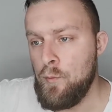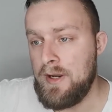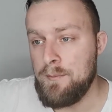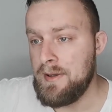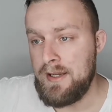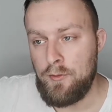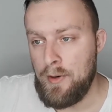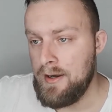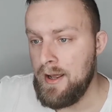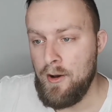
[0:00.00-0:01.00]
We can begin
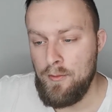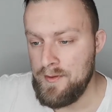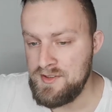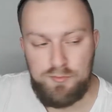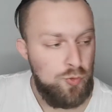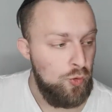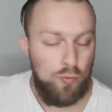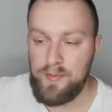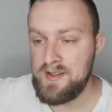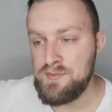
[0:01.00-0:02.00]
right now, this
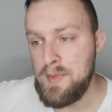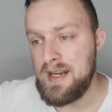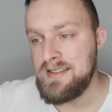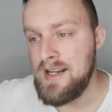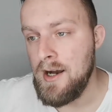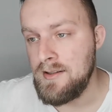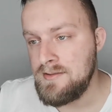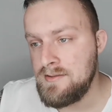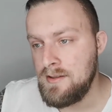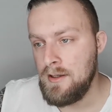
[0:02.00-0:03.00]
room, this minute,
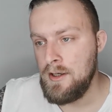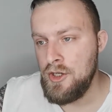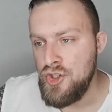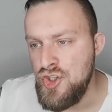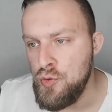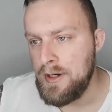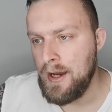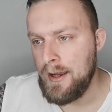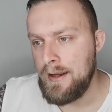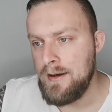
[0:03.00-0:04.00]
us, you and
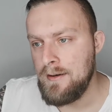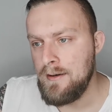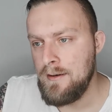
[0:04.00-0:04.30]
I.